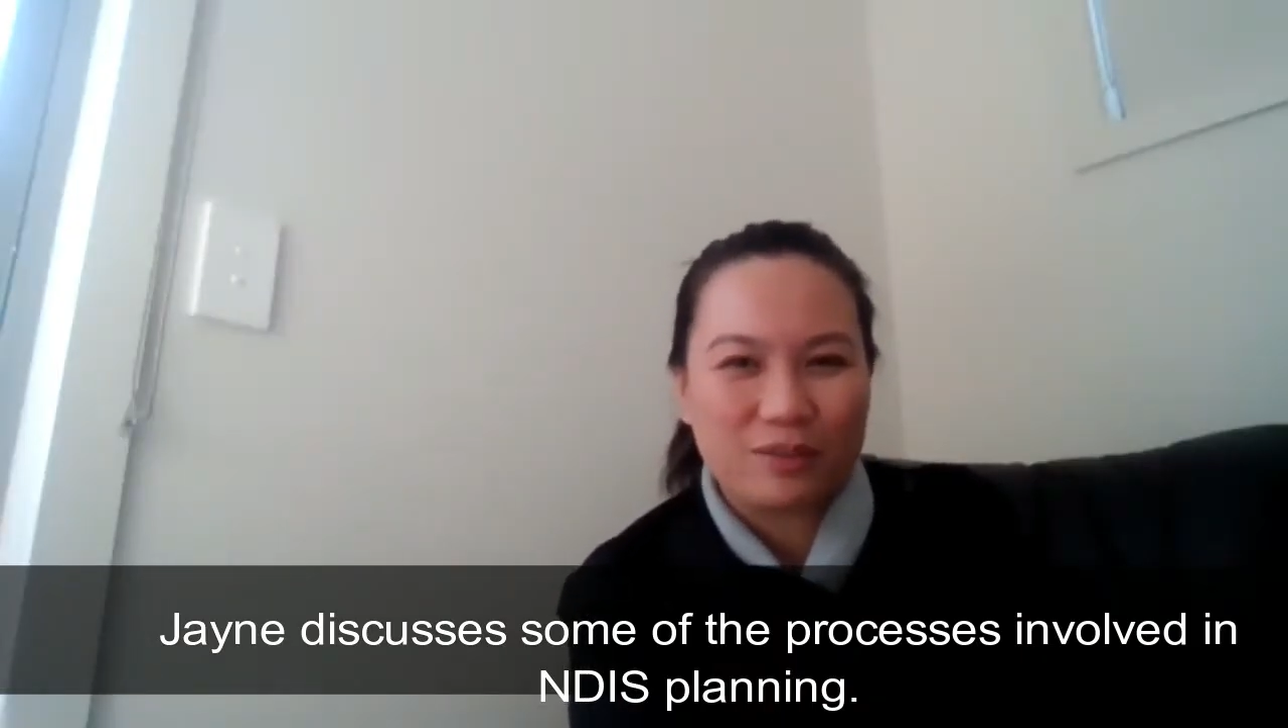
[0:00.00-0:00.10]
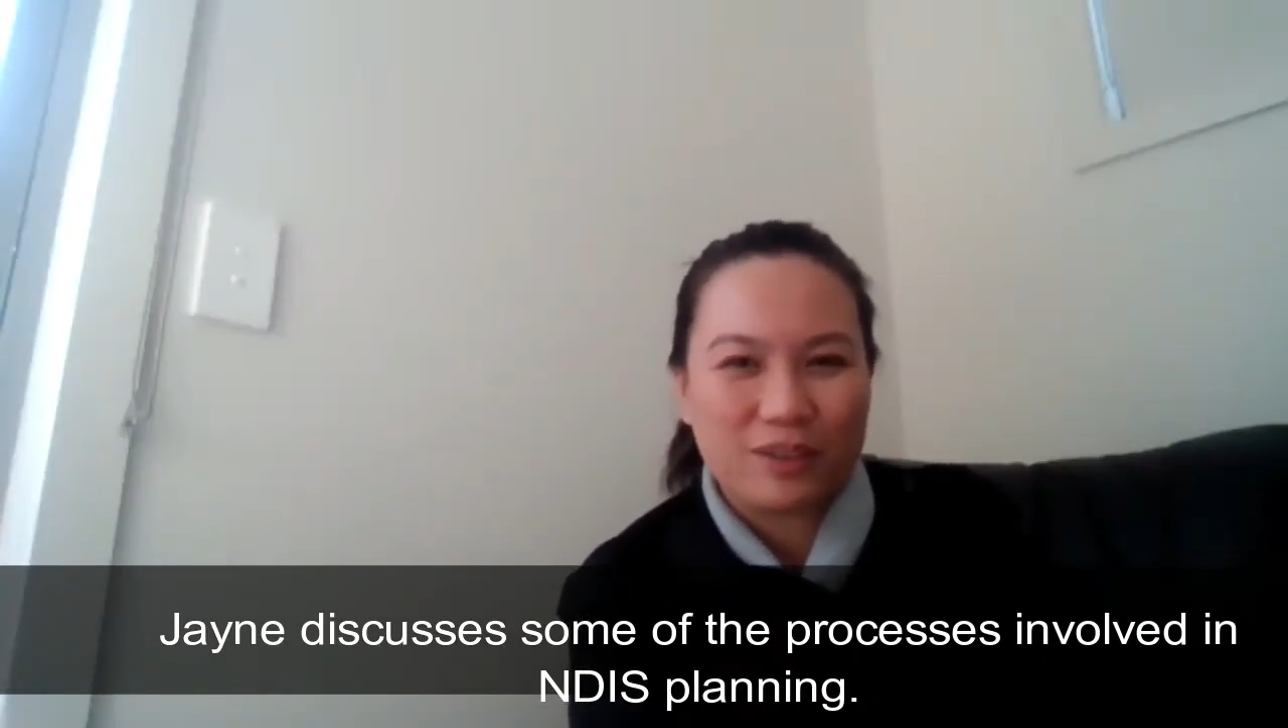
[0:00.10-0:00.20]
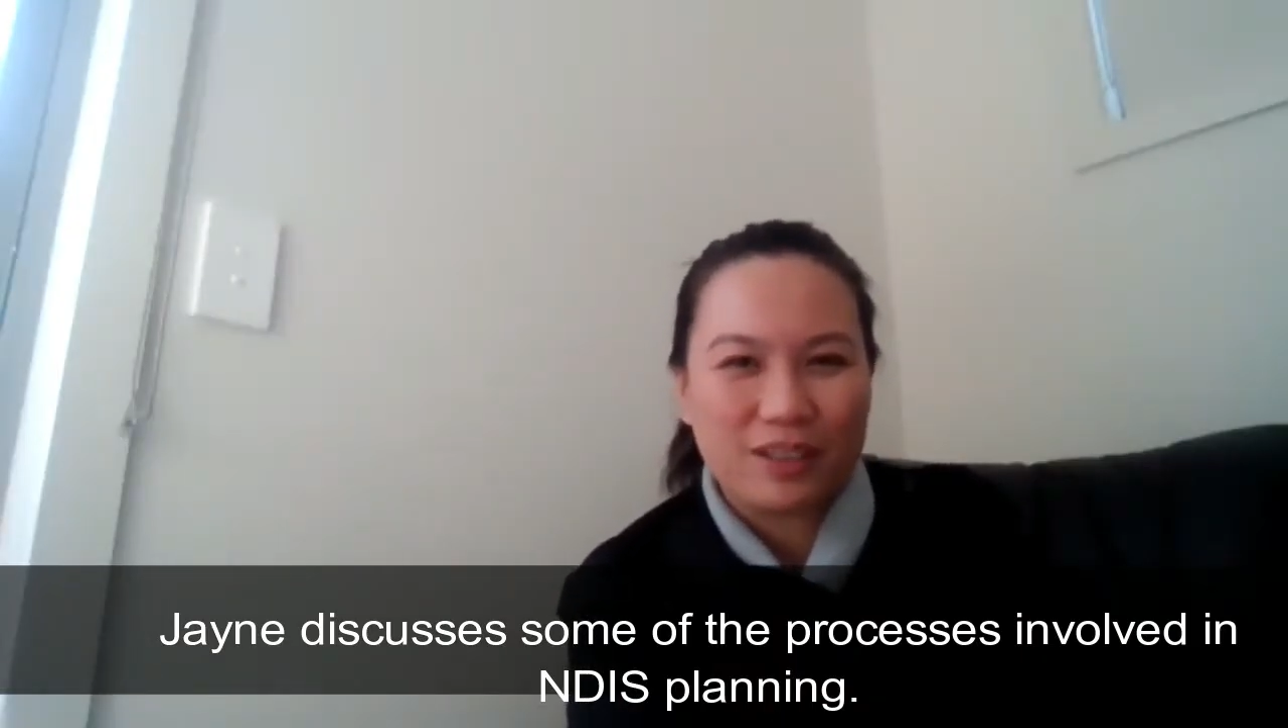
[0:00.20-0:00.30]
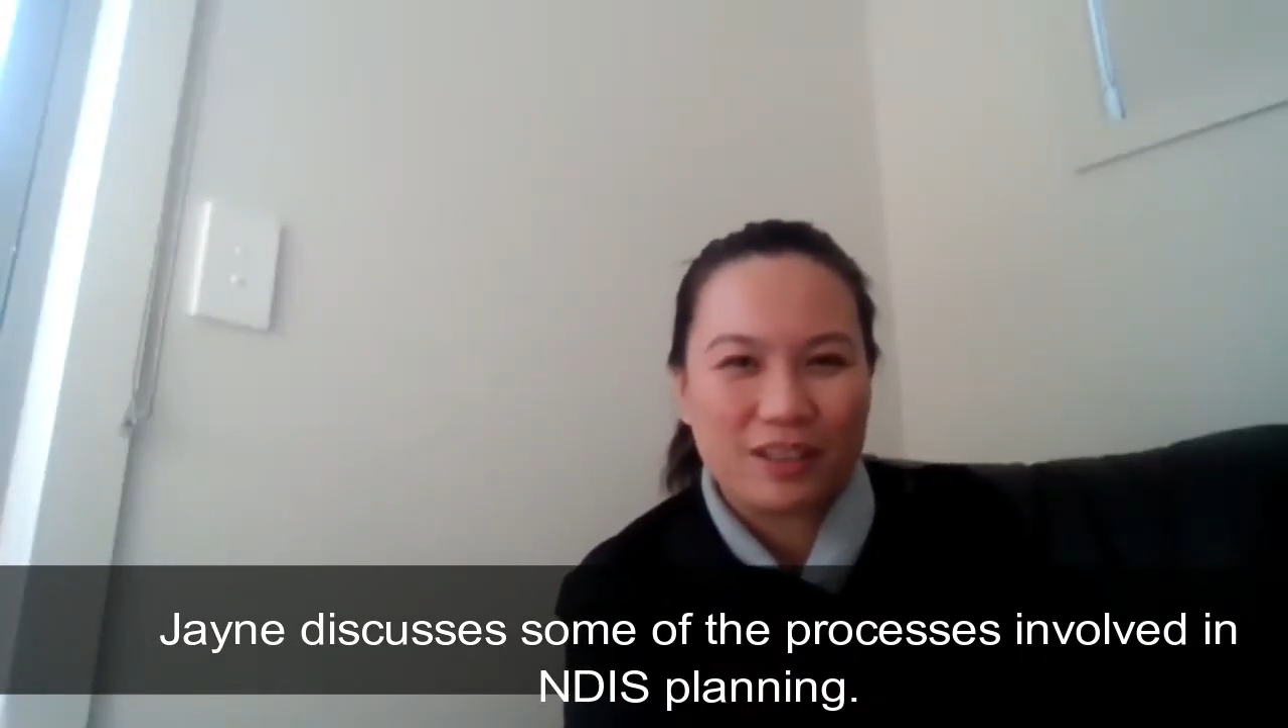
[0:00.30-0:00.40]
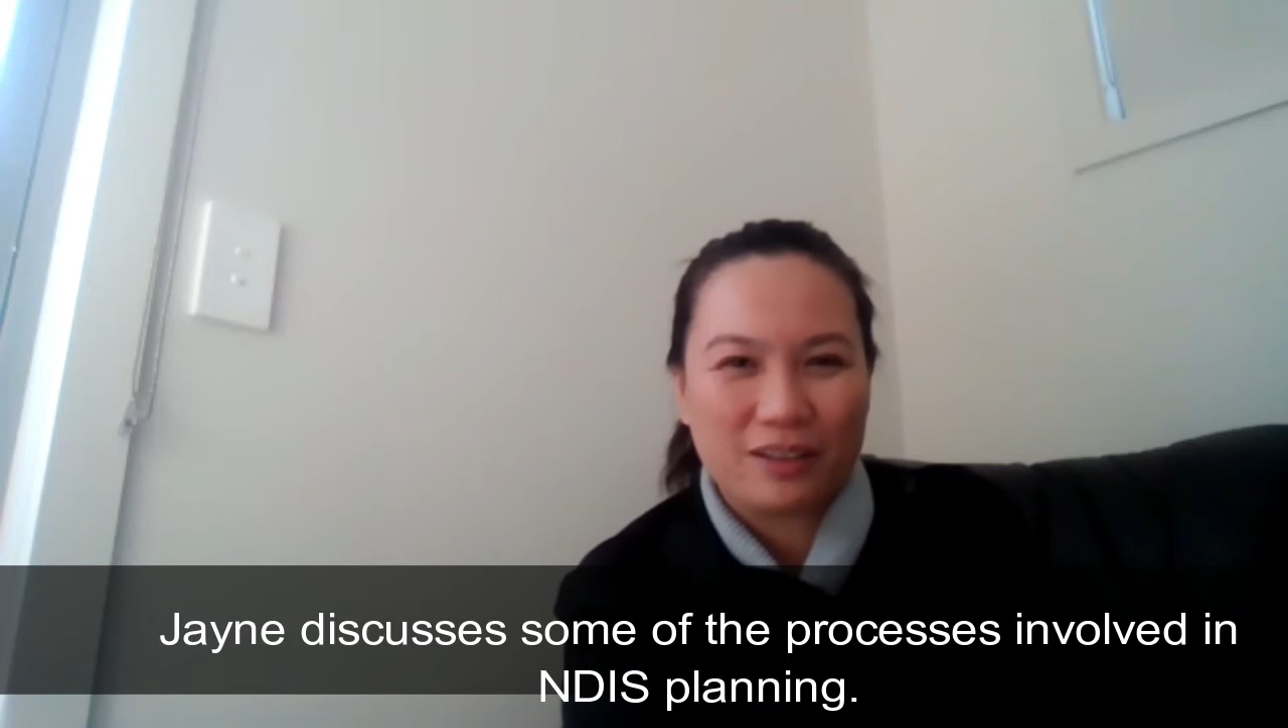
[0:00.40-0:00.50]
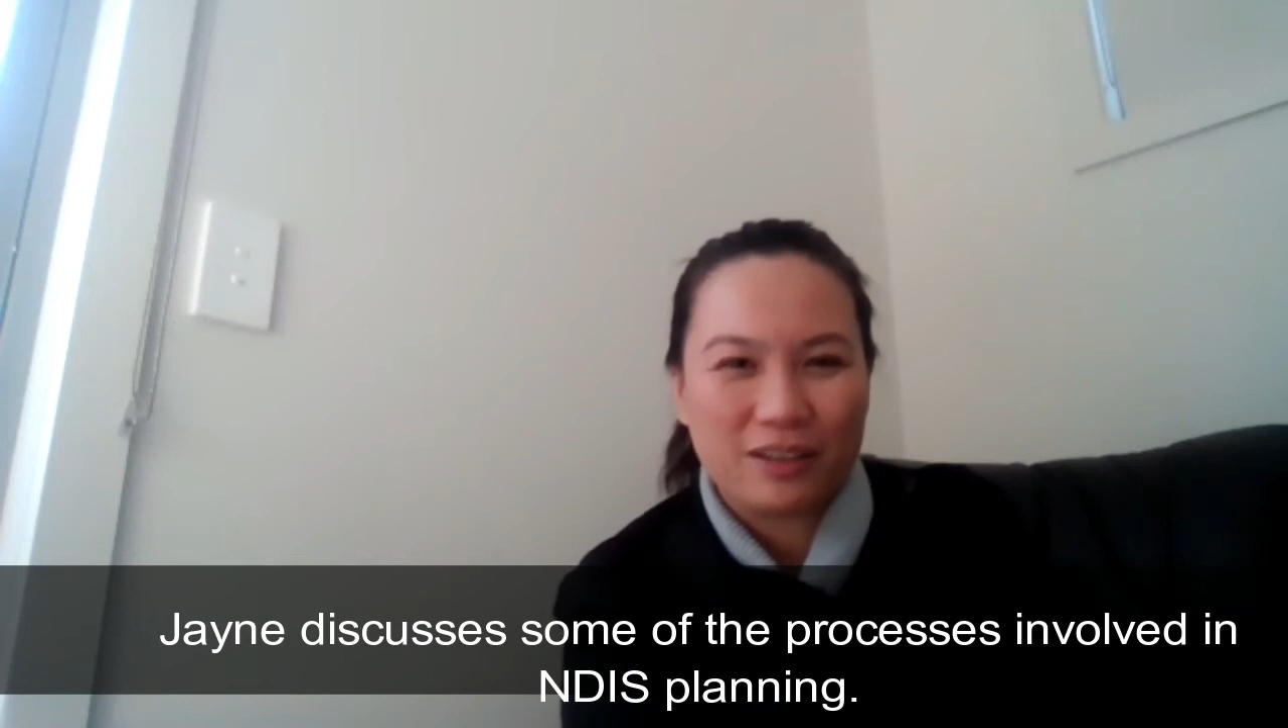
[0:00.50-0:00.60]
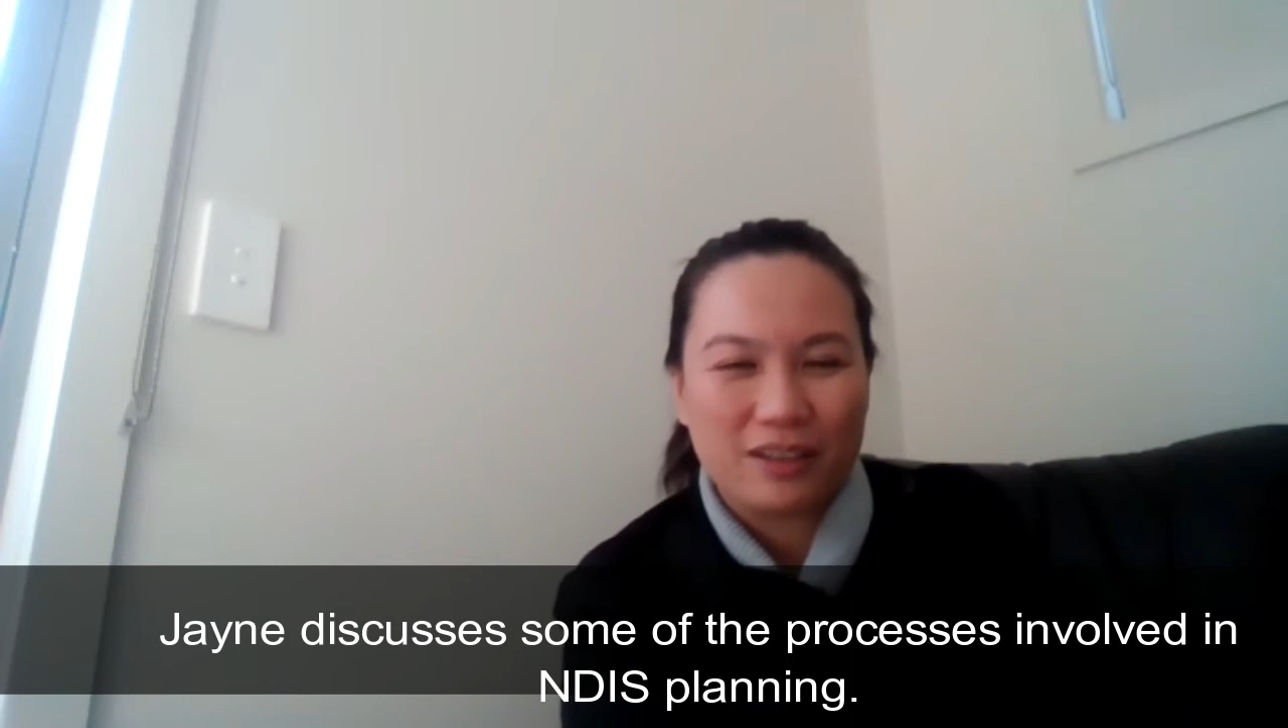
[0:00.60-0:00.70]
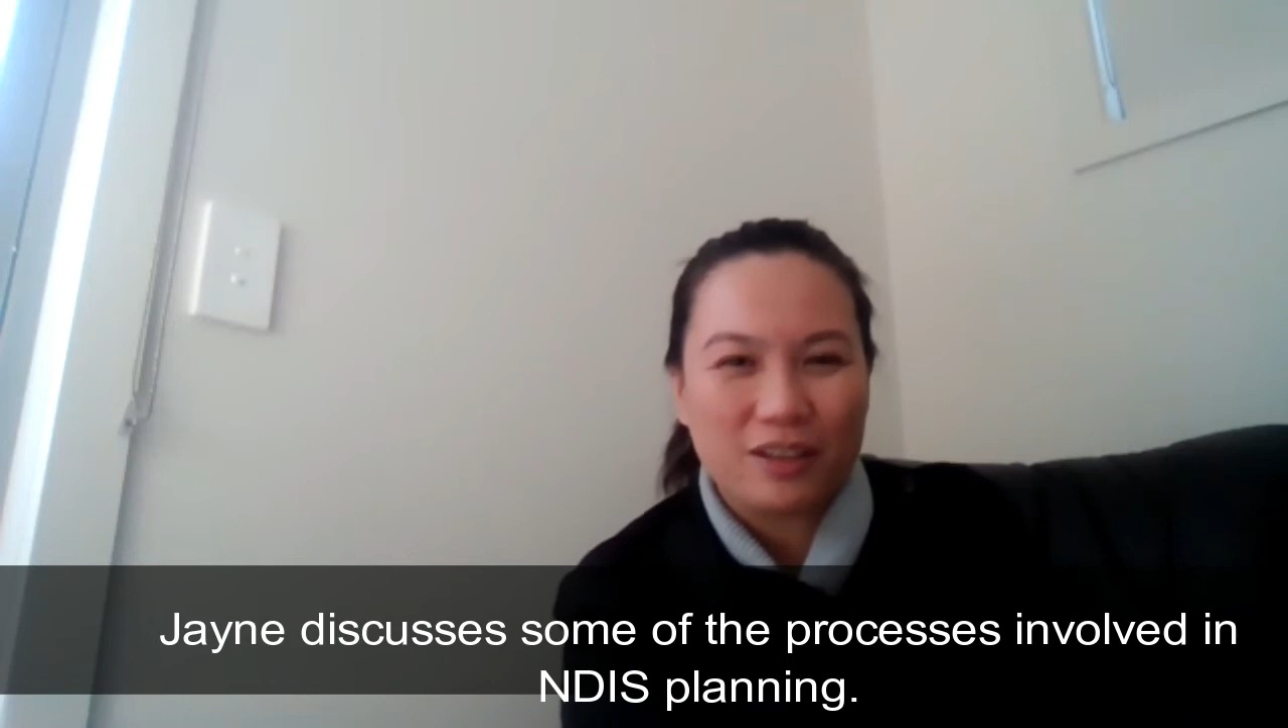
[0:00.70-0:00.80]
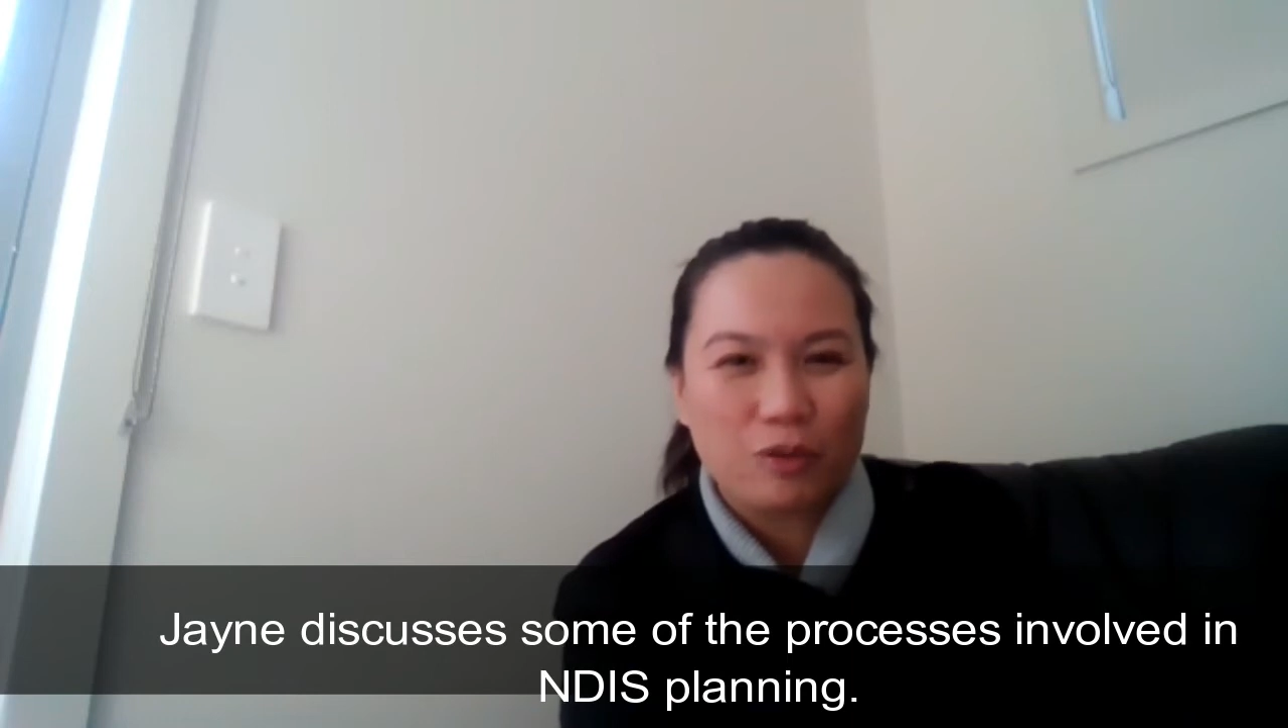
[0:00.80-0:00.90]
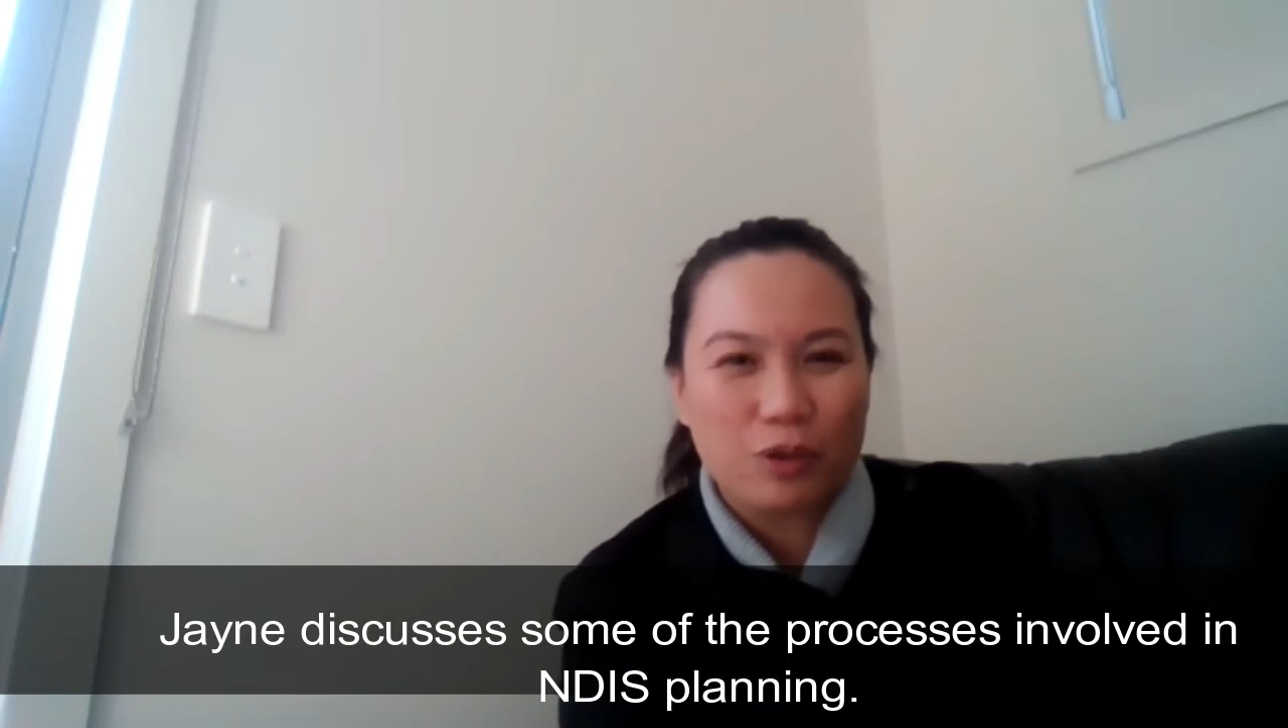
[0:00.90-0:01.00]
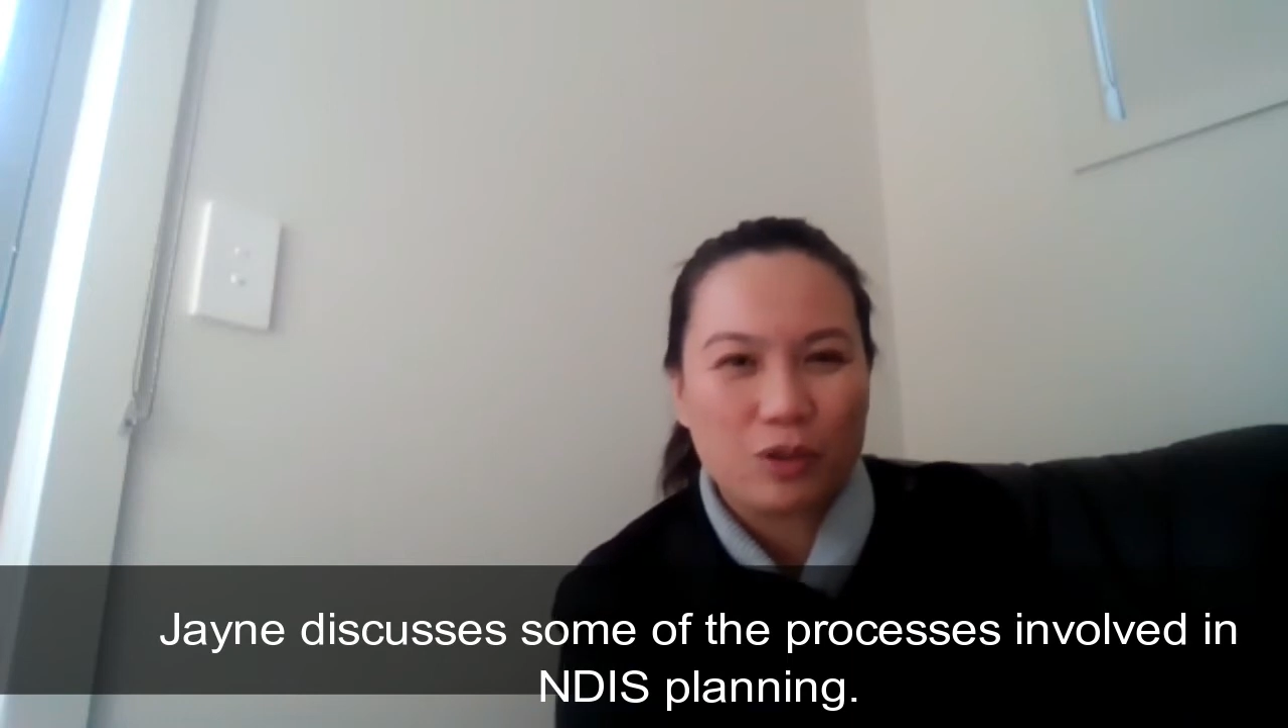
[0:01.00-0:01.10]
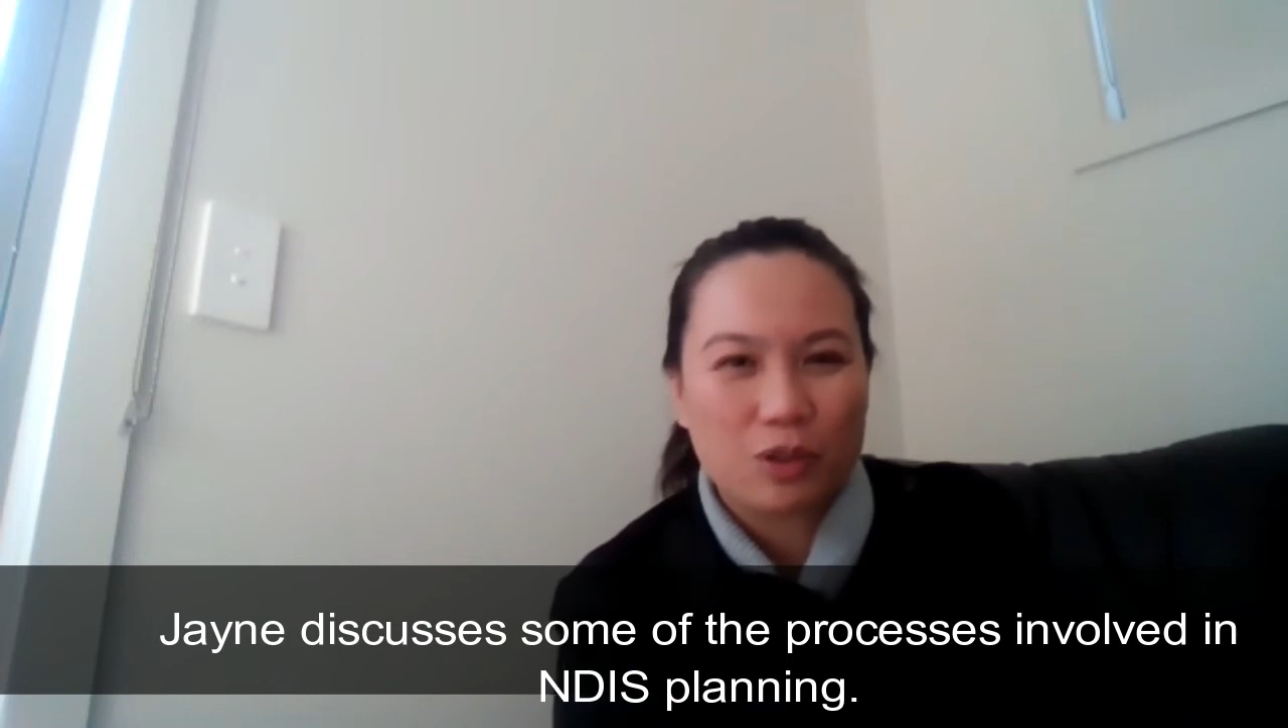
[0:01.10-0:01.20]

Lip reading: when you